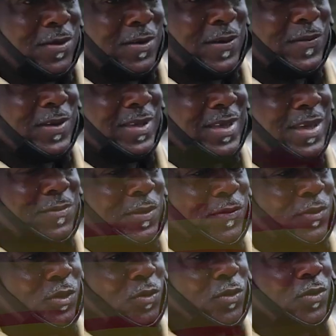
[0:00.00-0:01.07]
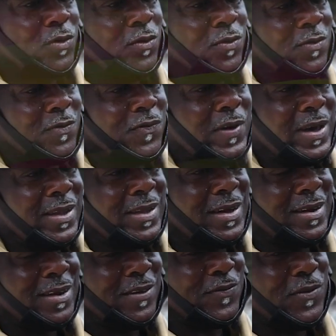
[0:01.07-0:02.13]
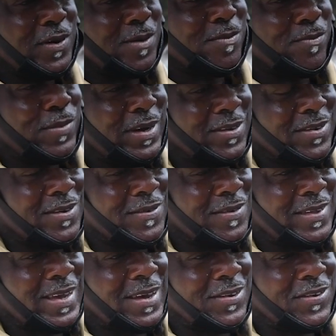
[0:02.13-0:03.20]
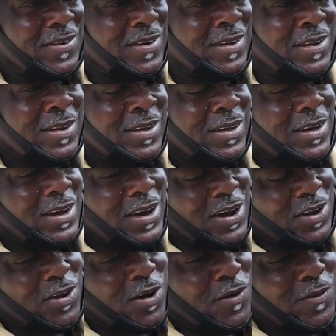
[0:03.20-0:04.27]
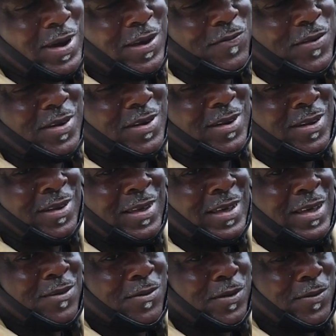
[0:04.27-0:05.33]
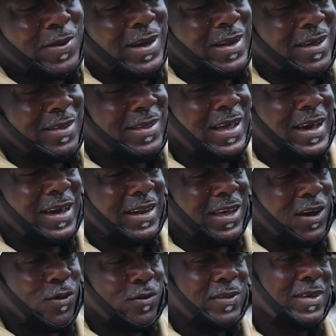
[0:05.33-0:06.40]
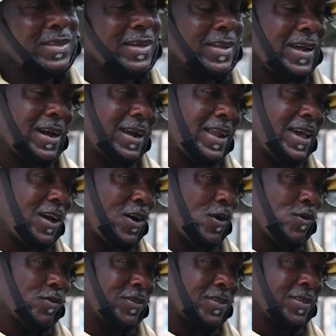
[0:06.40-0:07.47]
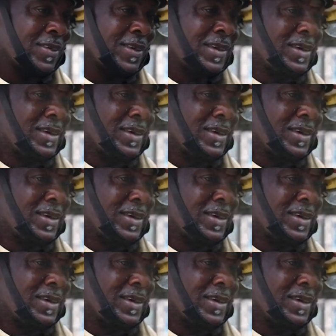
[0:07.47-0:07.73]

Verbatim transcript: arrived at the scene with two fare attendants from Bridgetown Station. On our arrival, we realized that the house is a derelict house.